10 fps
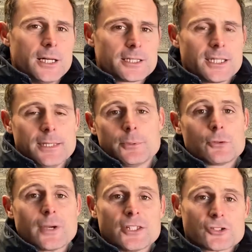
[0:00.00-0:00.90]
keep a
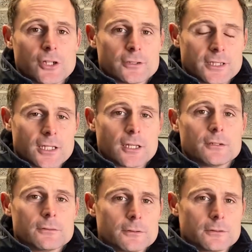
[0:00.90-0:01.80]
great shine on the coat,
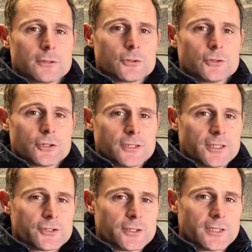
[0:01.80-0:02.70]
good
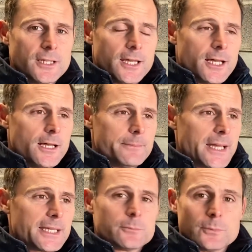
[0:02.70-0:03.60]
condition,
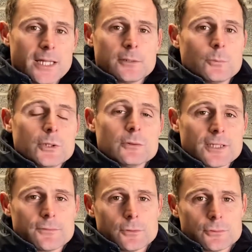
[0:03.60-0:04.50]
and it will
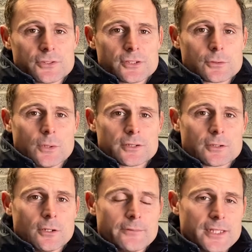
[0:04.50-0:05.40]
give the horses quite a
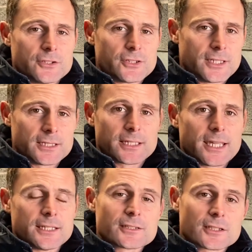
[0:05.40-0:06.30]
lot of energy, and again
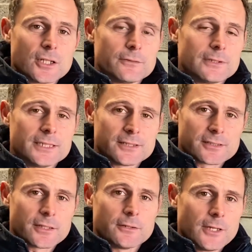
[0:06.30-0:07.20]
it's slow release,
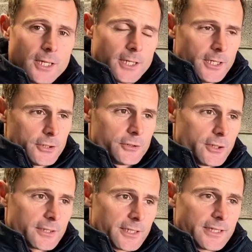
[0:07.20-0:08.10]
so you
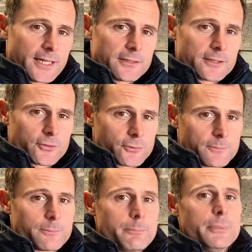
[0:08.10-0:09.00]
don't get that sort of
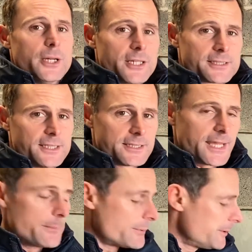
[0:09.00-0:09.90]
burst in
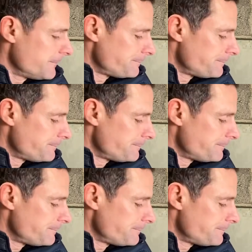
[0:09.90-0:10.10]
temperament.